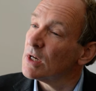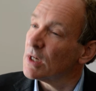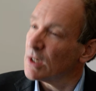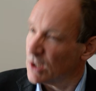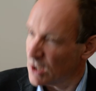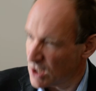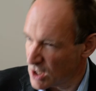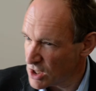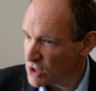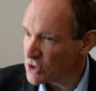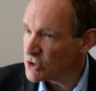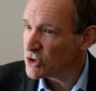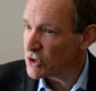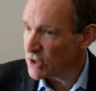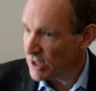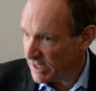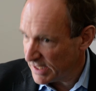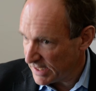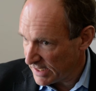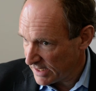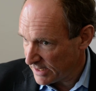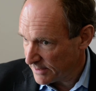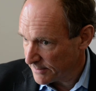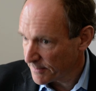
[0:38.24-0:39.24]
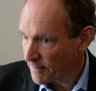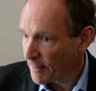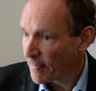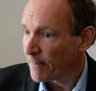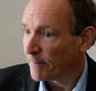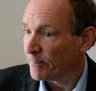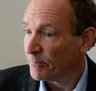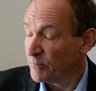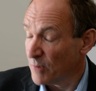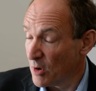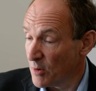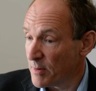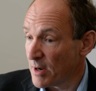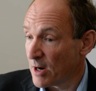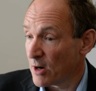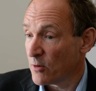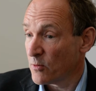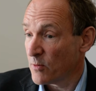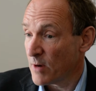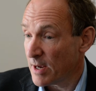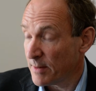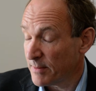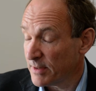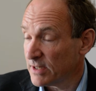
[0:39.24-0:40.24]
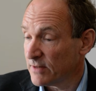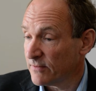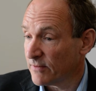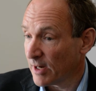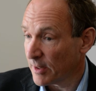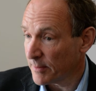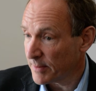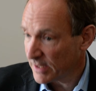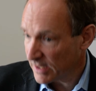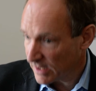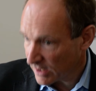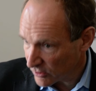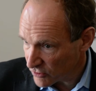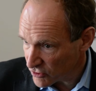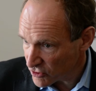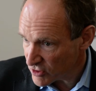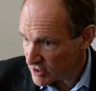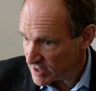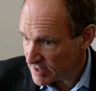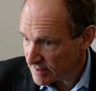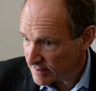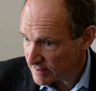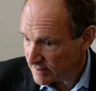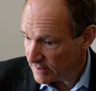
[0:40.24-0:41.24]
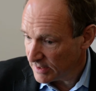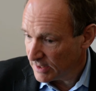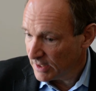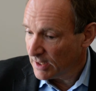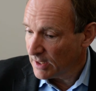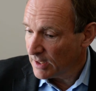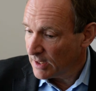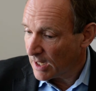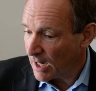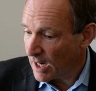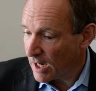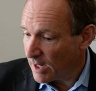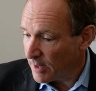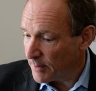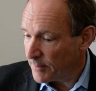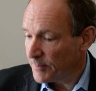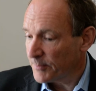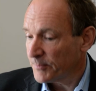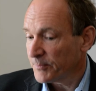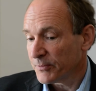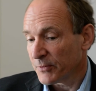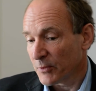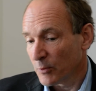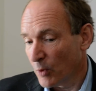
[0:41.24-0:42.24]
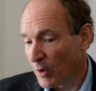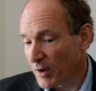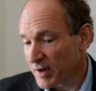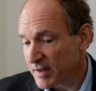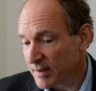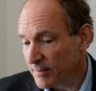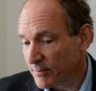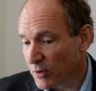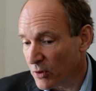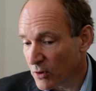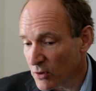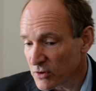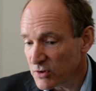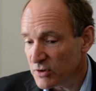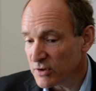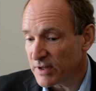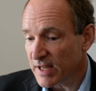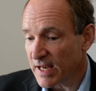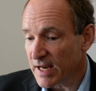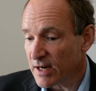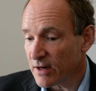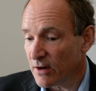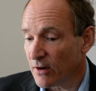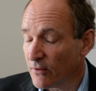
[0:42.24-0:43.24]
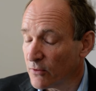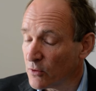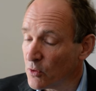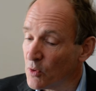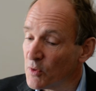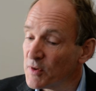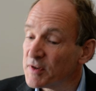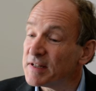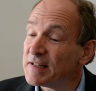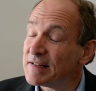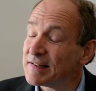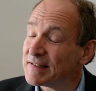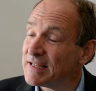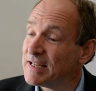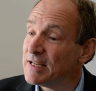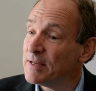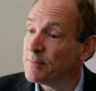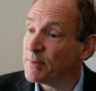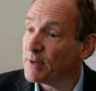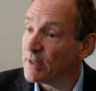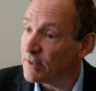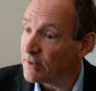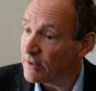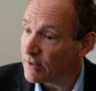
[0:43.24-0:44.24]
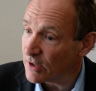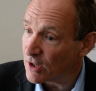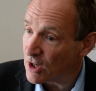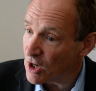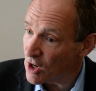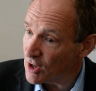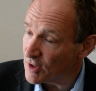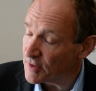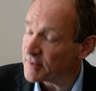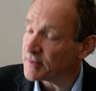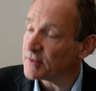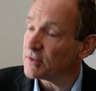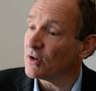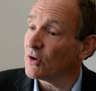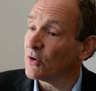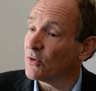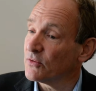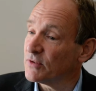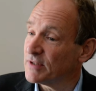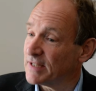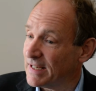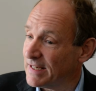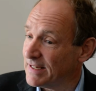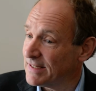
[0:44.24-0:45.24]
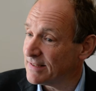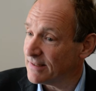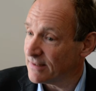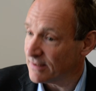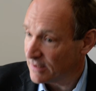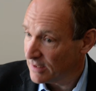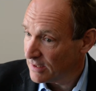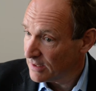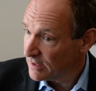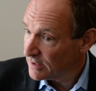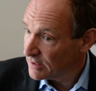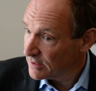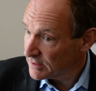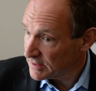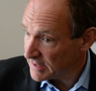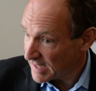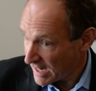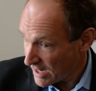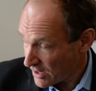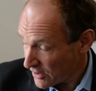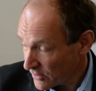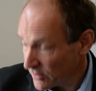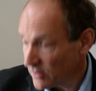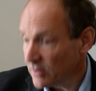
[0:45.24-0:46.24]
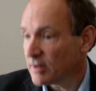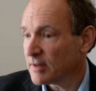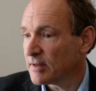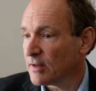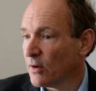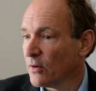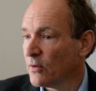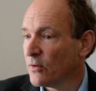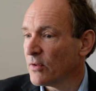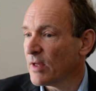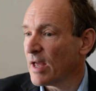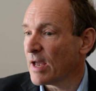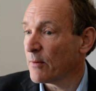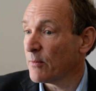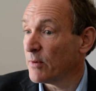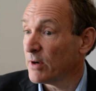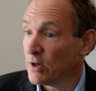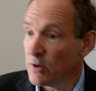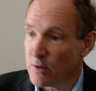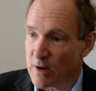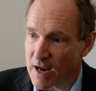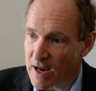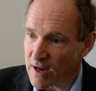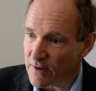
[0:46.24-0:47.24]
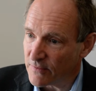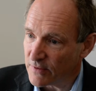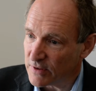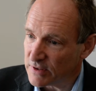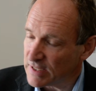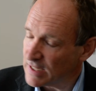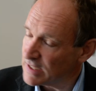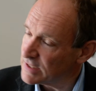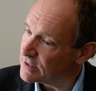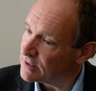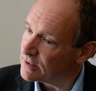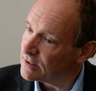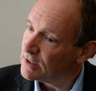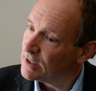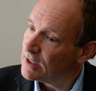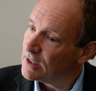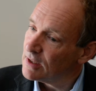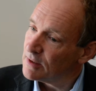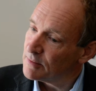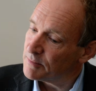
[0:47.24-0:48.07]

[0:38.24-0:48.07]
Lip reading: largely mobile web in developing countries. What's important there, of course, is keeping the cost of data down, so that when you have a data